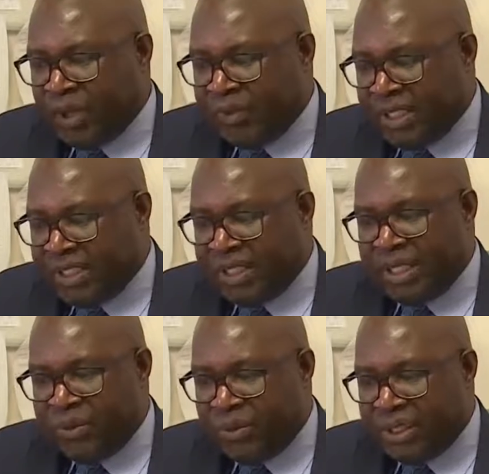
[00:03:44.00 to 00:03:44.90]
partner
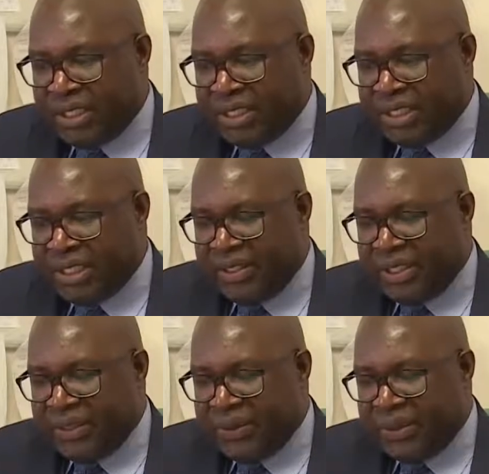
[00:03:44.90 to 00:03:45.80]
who is in the
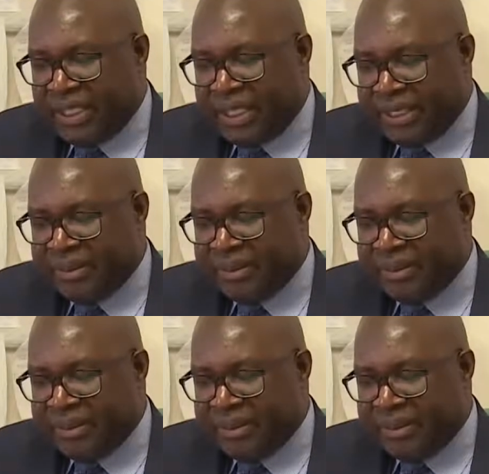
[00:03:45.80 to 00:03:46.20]
UK.